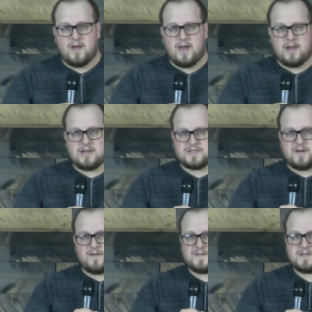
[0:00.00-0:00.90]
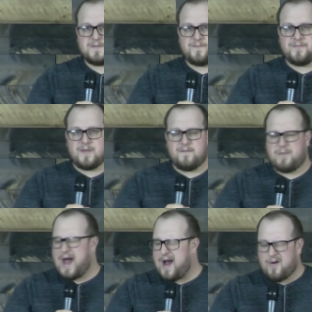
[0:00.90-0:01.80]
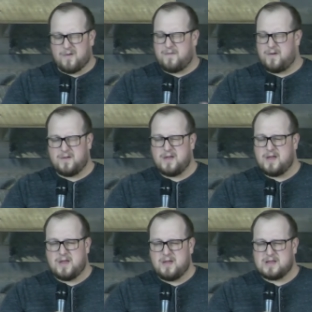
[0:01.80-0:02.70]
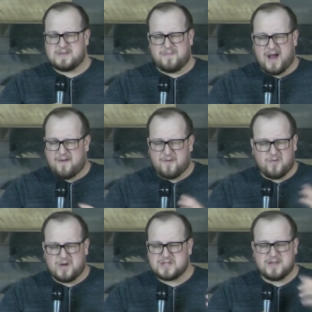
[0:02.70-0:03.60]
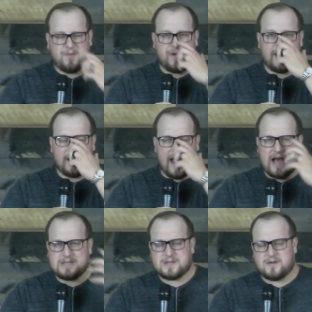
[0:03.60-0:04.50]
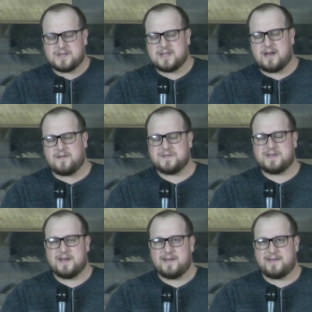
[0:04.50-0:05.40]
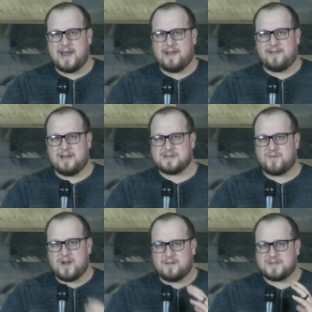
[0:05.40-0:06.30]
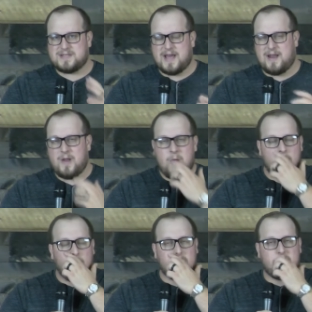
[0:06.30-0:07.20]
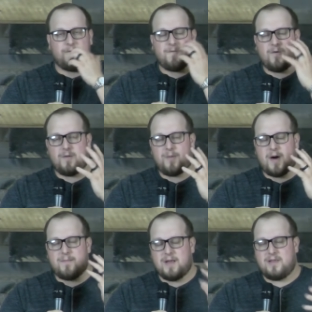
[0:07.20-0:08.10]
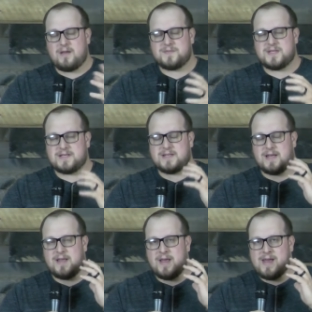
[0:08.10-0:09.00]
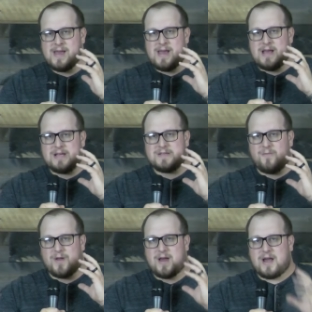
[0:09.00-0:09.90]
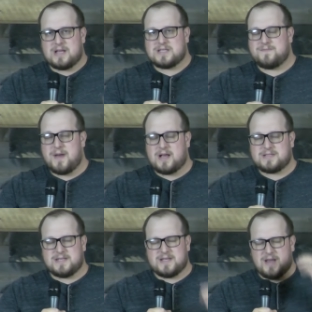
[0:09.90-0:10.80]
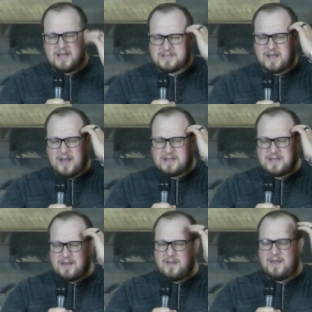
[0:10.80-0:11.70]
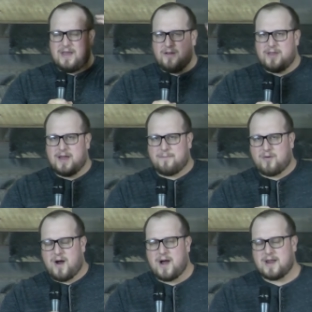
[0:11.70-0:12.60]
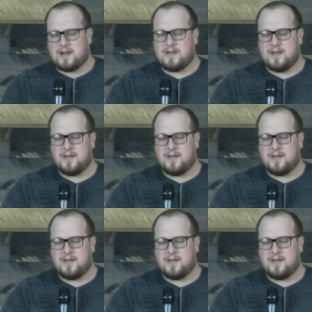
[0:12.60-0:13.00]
and deserves? Powerful. It's a powerful question that we need to ask ourselves daily, is what I'm saying. What the fruit upon my lips, is it what God expects? Is it yielding a product